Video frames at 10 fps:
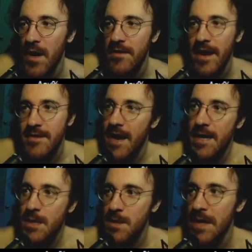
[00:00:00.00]
of weird like that
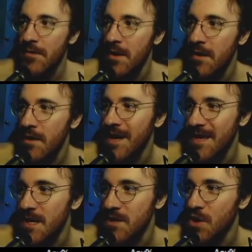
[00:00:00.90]
as a speedrunner. Look
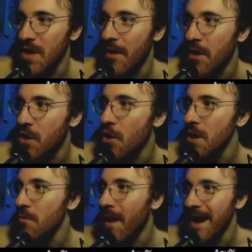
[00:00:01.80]
at this strat here. Go
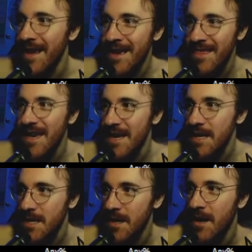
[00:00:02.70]
to the right, hit
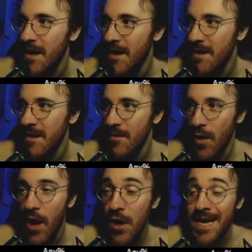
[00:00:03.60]
this.
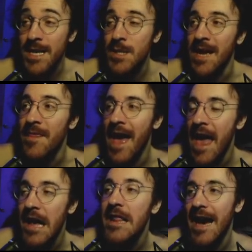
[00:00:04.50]
We are going to extend the
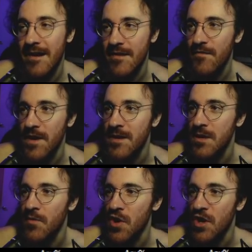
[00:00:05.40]
hell out of this fucking
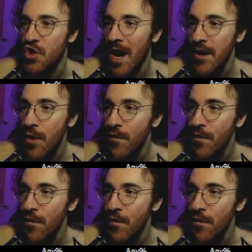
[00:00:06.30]
supercharge. Try to